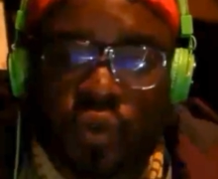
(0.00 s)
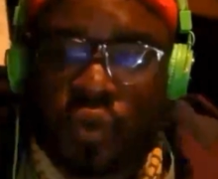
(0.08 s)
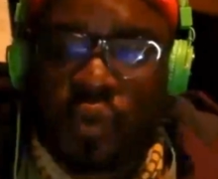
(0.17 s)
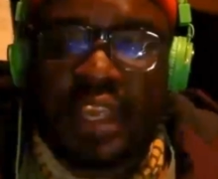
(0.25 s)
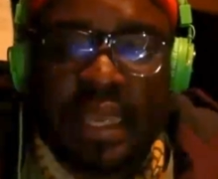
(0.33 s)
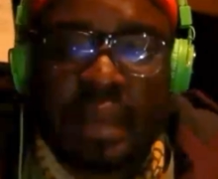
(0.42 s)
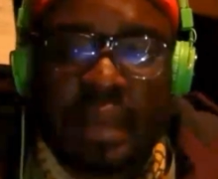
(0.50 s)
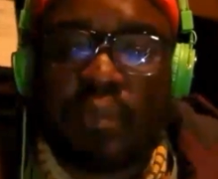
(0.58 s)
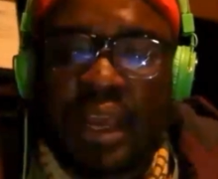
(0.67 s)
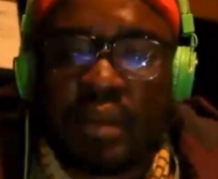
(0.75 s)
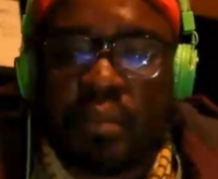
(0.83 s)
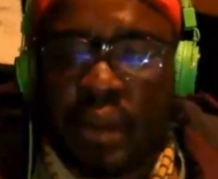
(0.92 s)
him.
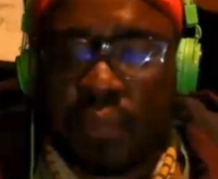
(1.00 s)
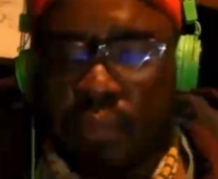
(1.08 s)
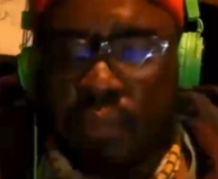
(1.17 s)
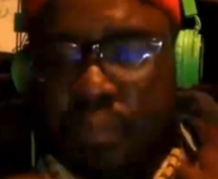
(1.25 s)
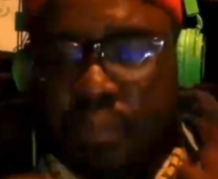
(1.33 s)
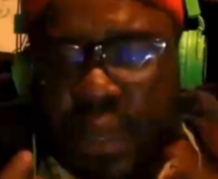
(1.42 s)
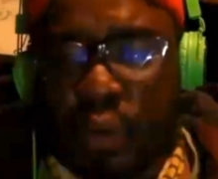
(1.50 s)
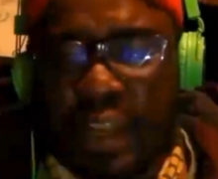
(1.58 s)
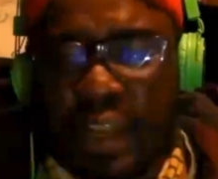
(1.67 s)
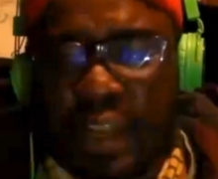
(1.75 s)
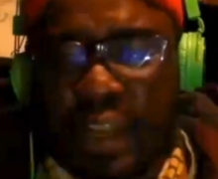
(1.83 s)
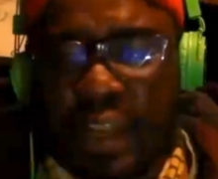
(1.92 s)
But what I'm
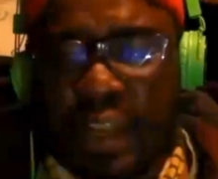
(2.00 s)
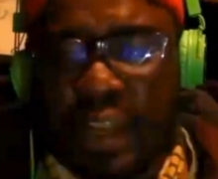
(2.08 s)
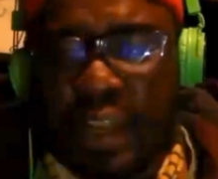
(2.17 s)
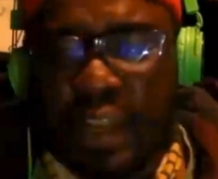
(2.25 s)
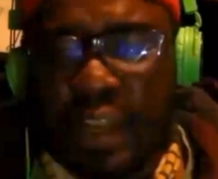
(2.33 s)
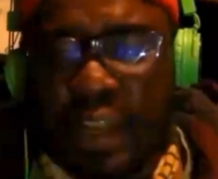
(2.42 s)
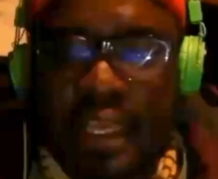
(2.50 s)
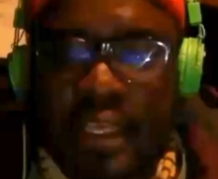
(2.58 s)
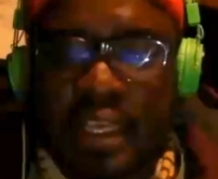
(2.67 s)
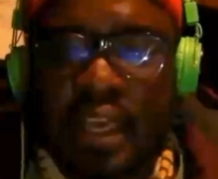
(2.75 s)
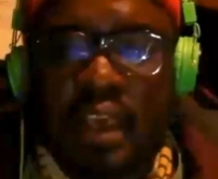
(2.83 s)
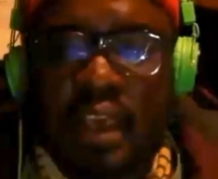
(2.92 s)
trying to say is like
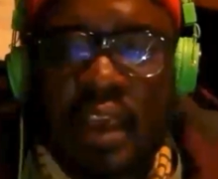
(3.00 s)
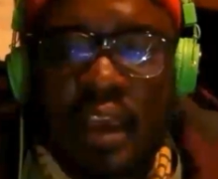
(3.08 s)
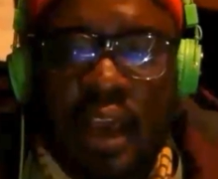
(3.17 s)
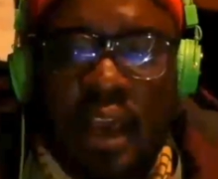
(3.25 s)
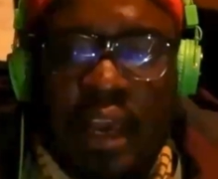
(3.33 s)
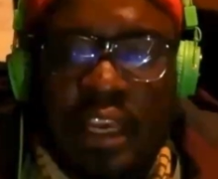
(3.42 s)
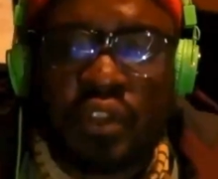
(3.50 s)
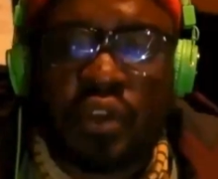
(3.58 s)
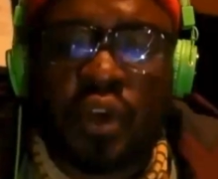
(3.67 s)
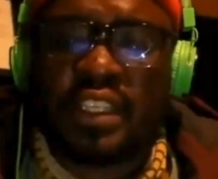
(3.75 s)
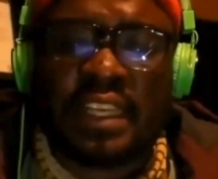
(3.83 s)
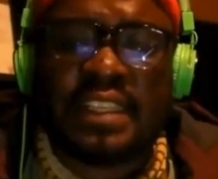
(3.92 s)
it's not
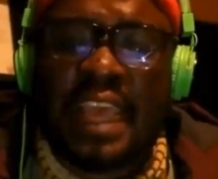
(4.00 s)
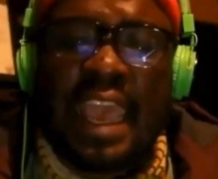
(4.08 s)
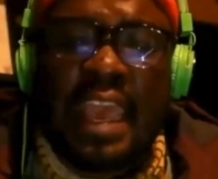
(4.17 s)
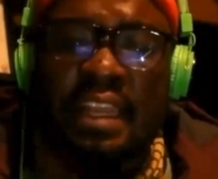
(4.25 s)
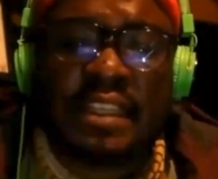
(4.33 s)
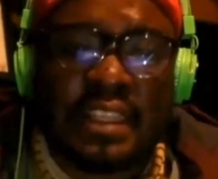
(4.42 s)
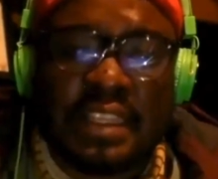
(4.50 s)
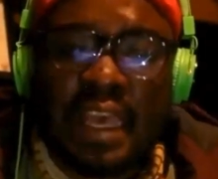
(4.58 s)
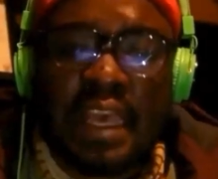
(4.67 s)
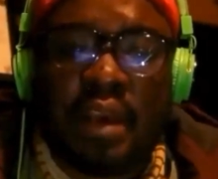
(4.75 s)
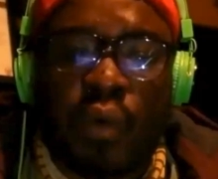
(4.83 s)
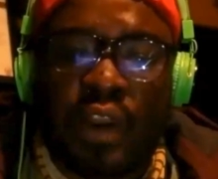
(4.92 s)
just end there
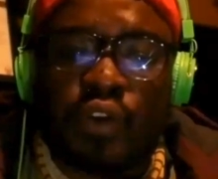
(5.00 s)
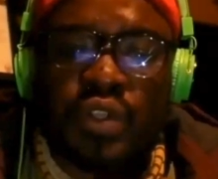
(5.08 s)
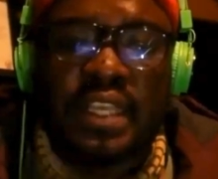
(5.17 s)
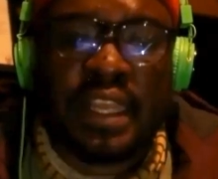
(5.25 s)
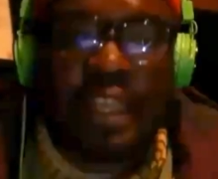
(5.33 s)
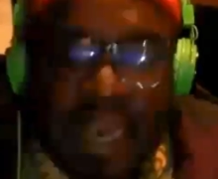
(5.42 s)
when you send us